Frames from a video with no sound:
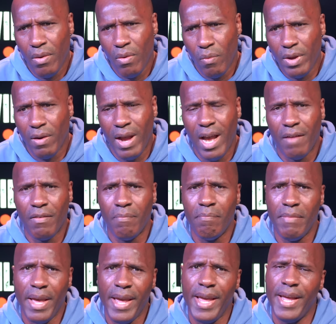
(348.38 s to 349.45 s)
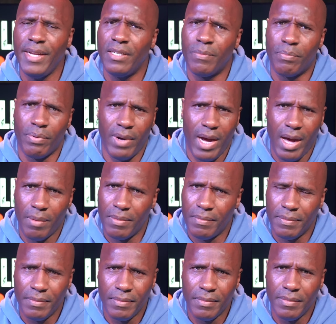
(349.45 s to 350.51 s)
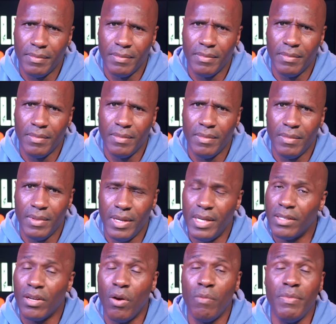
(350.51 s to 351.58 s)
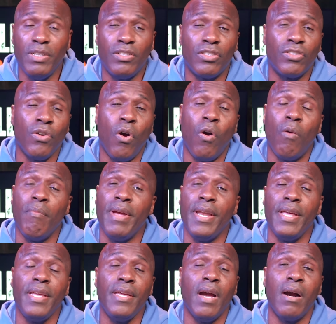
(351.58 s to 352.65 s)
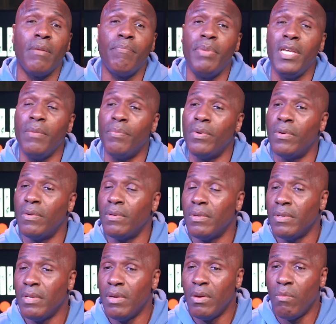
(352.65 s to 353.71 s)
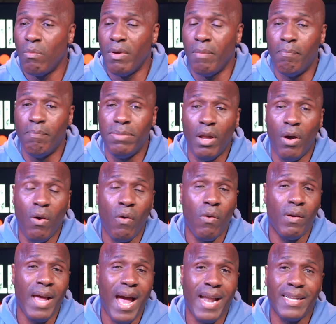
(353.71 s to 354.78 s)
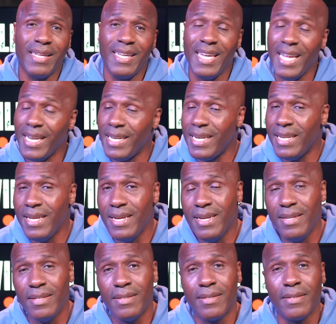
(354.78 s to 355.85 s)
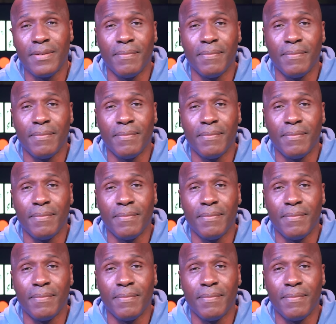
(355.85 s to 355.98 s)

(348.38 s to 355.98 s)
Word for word: We're gonna have a major problem. It's gonna be so many young people with blown out kidneys,